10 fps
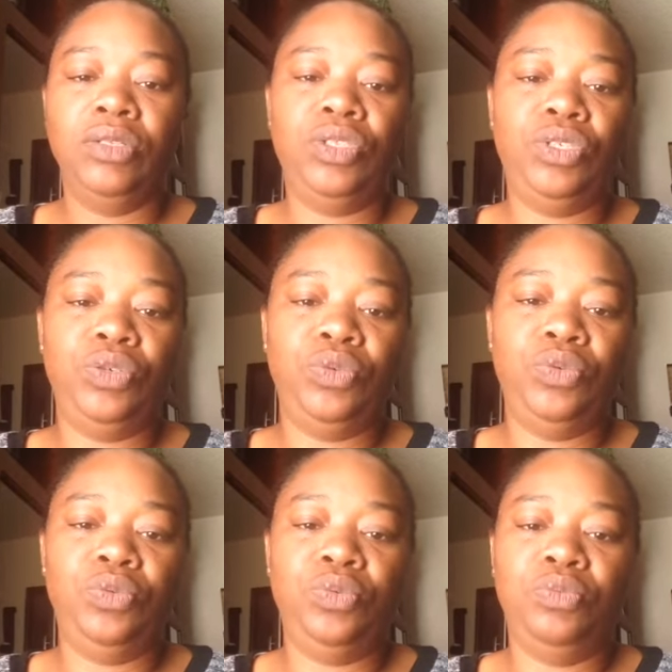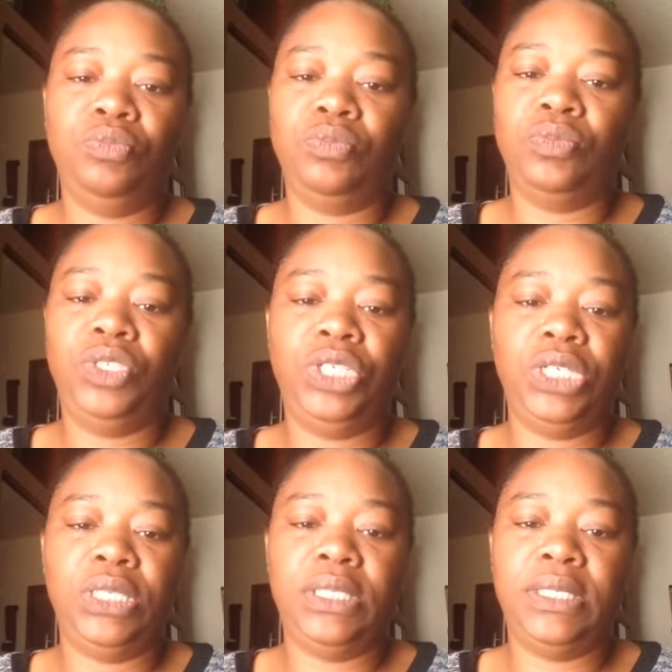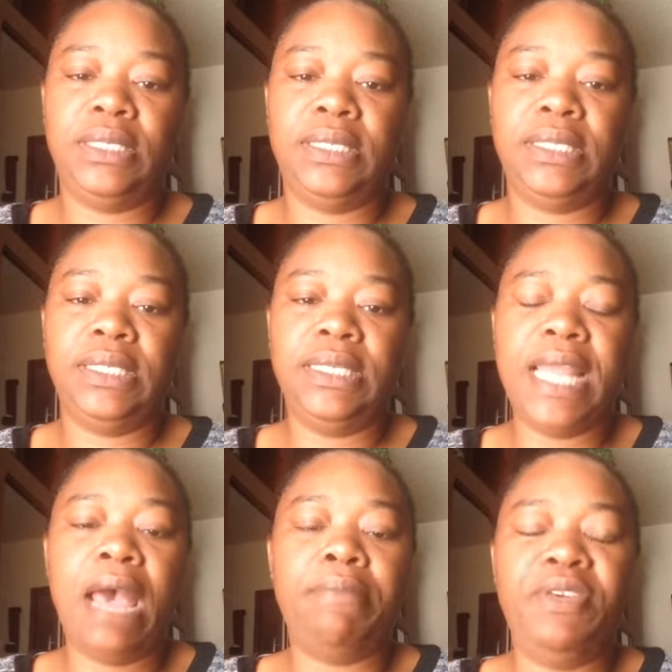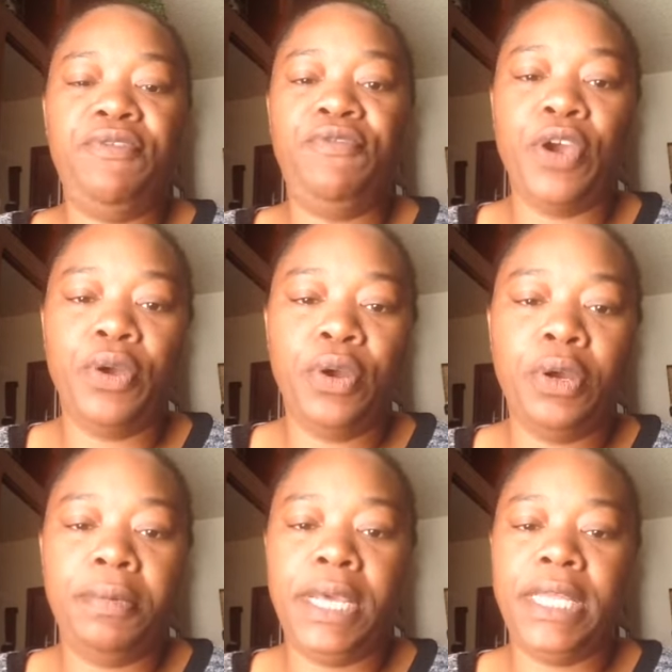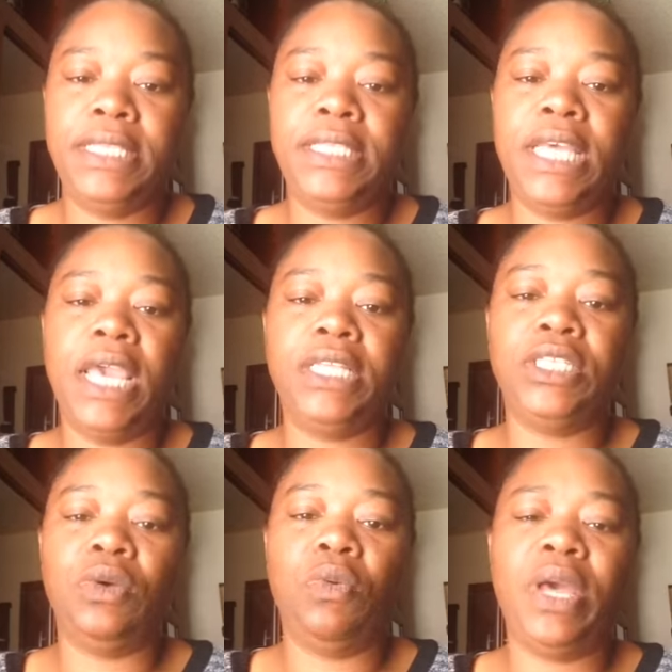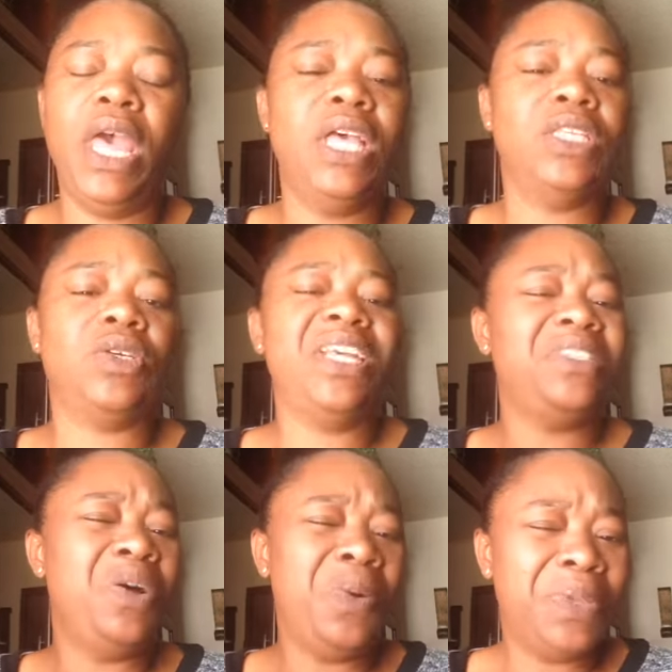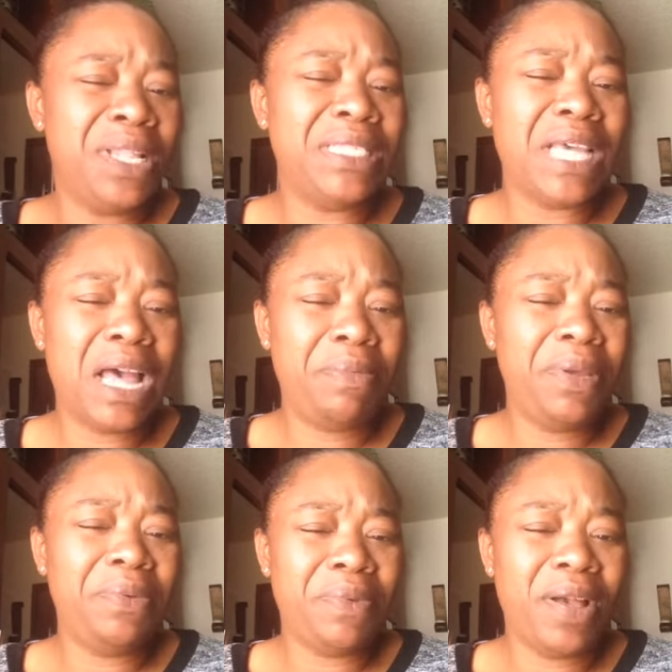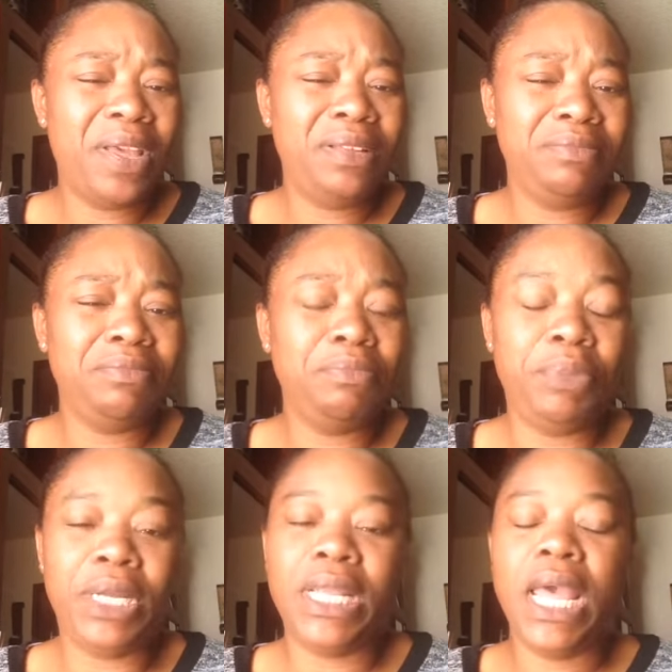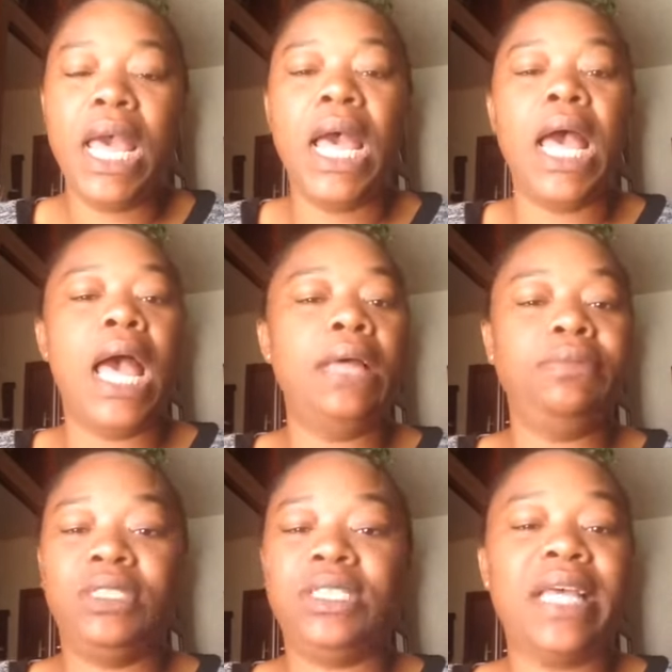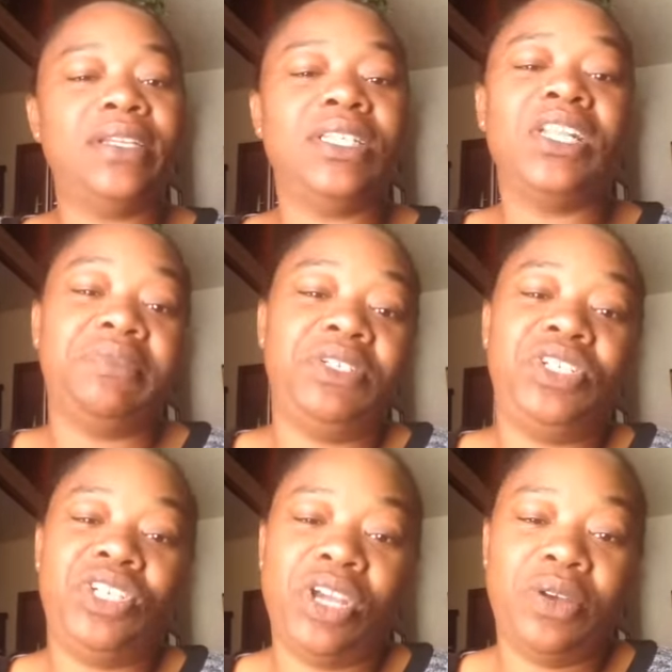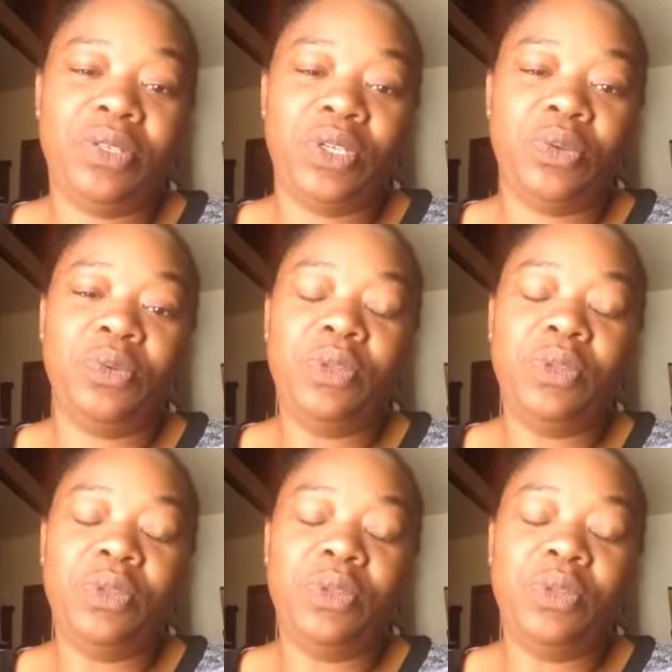to just not be firm. It takes away. So that's a whole nother topic, right? but just I just love to share. So